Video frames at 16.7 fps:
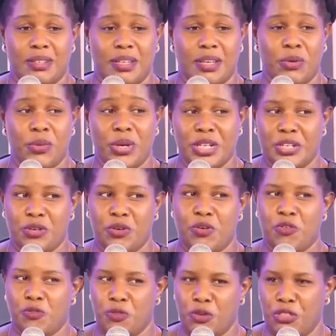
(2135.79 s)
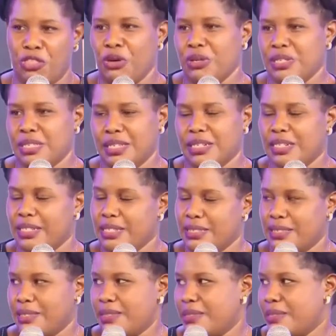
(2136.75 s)
a wedding of 4,000
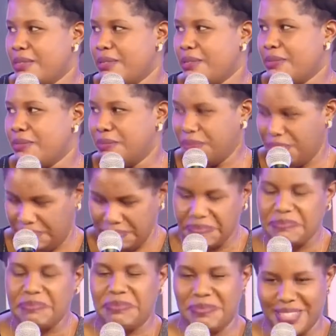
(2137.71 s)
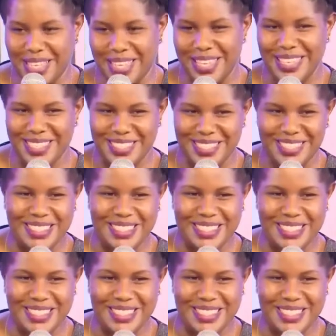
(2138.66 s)
guests. Yes.